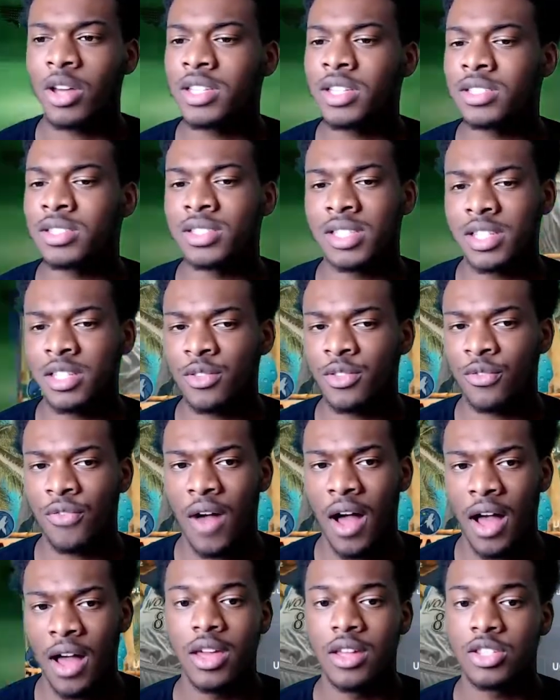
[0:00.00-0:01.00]

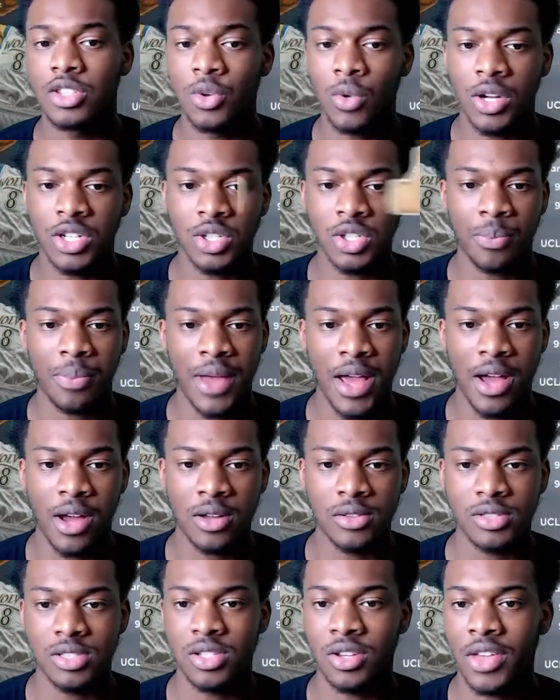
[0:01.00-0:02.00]
6'5", 200
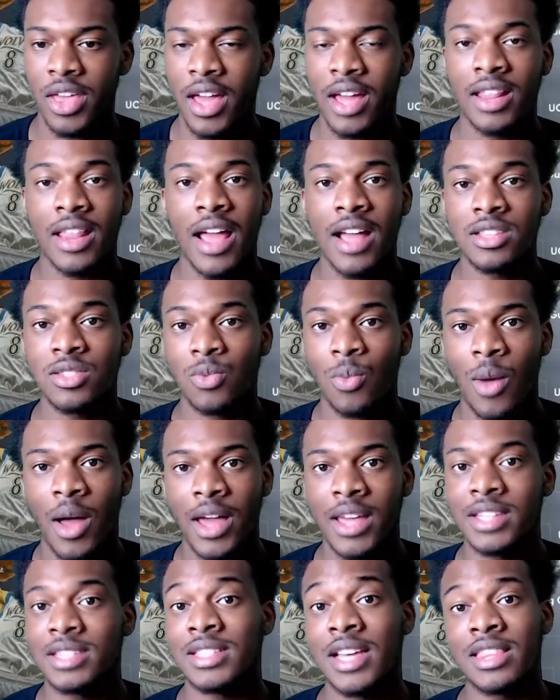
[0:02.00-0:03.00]
pounds. So yeah, that's why
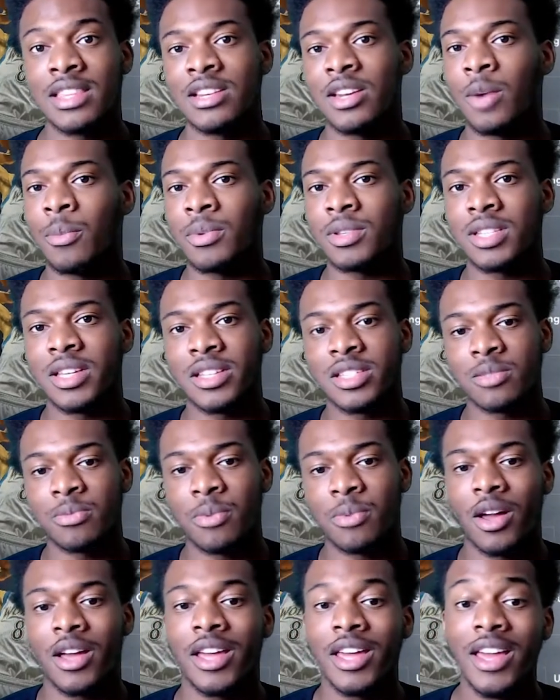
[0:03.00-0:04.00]
he's at the number 10
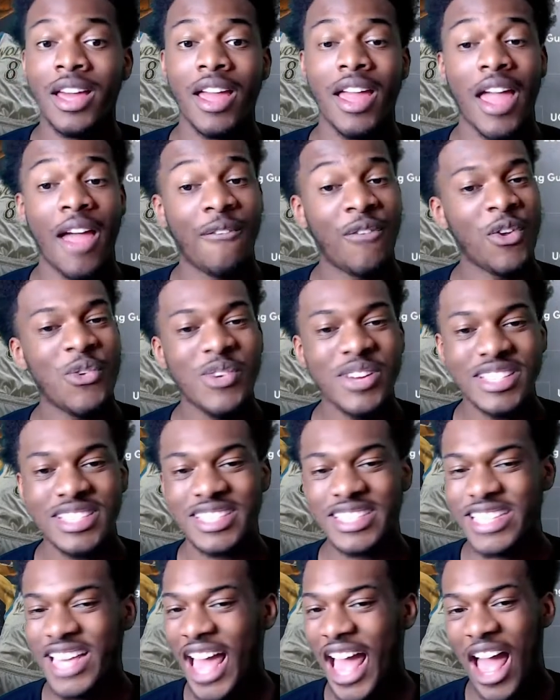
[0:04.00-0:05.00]
spot. If he
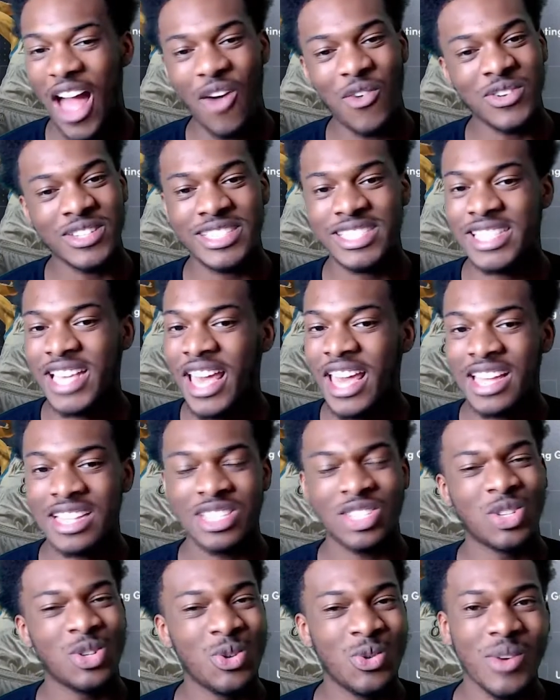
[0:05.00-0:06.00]
was, I would say,
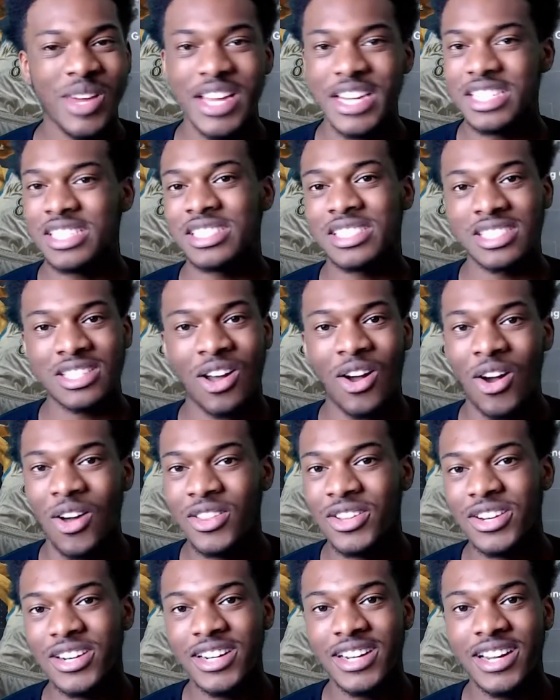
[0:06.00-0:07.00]
2 inches
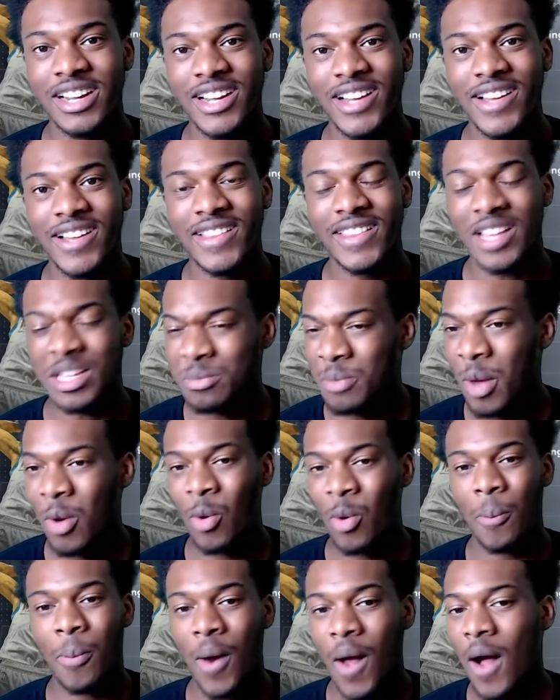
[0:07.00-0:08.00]
taller, this man
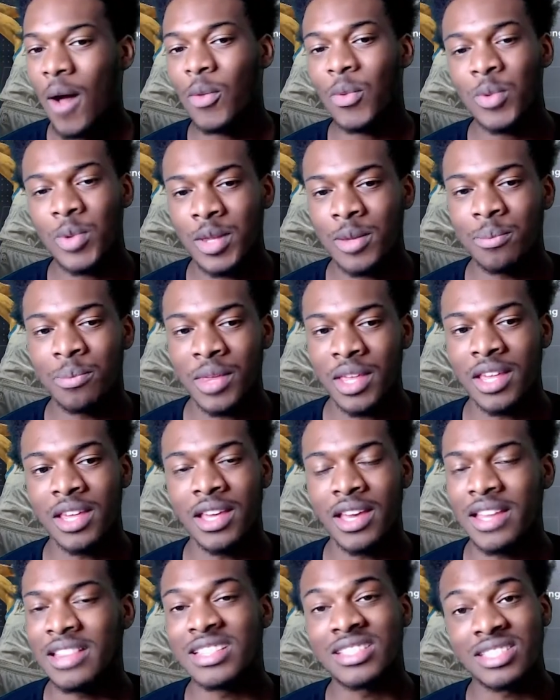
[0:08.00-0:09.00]
will probably be
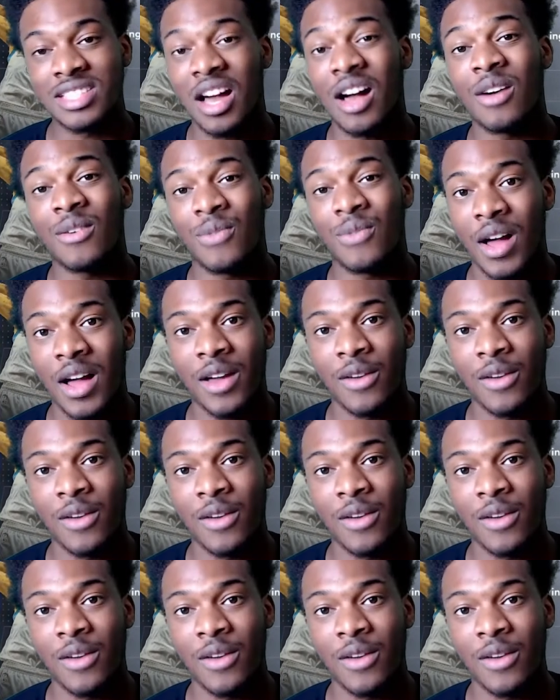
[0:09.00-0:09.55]
in the top 5